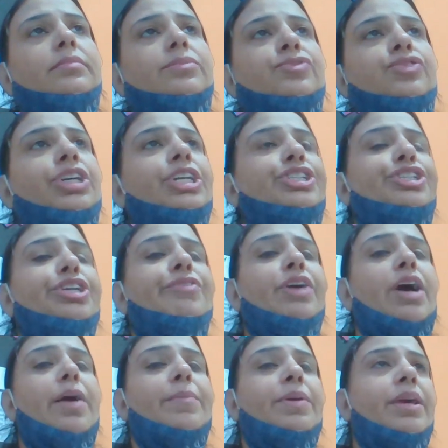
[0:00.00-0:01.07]
Krishav,
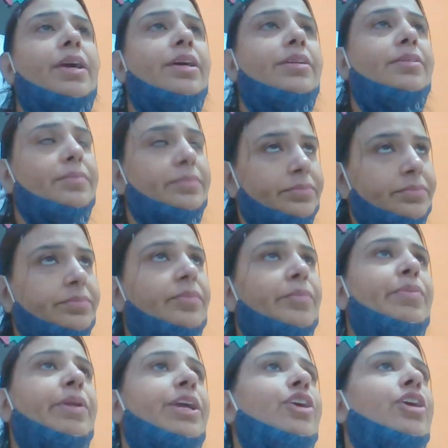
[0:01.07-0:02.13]
come here.
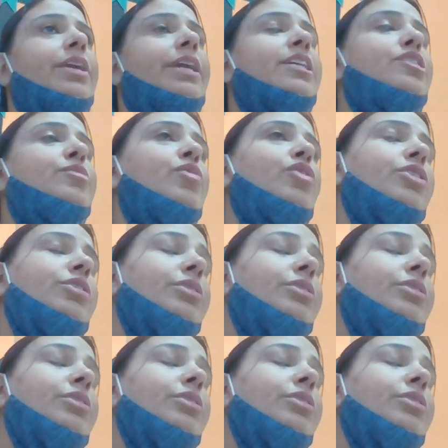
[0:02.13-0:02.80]
Bring your textbook.